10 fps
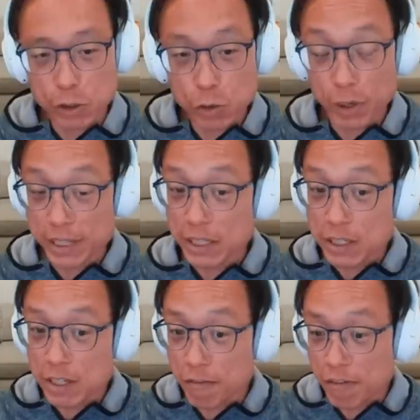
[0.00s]
do, and this
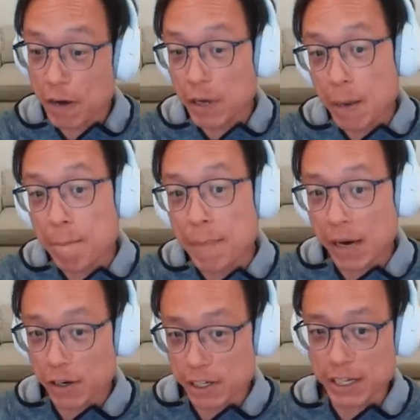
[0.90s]
is a very
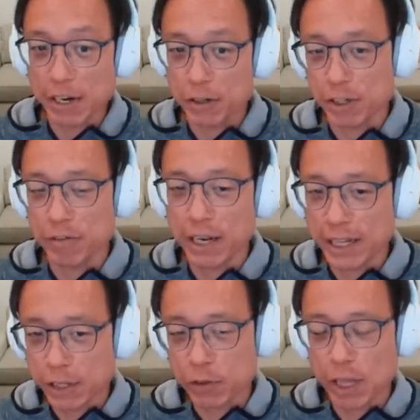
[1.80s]
American narrative, and I'll
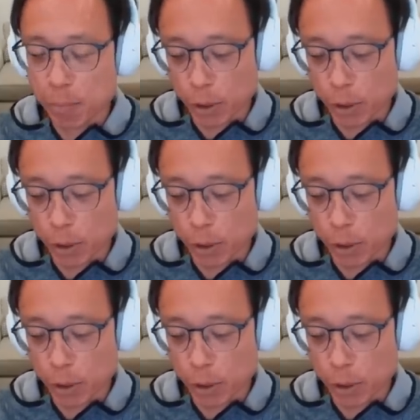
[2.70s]
get to that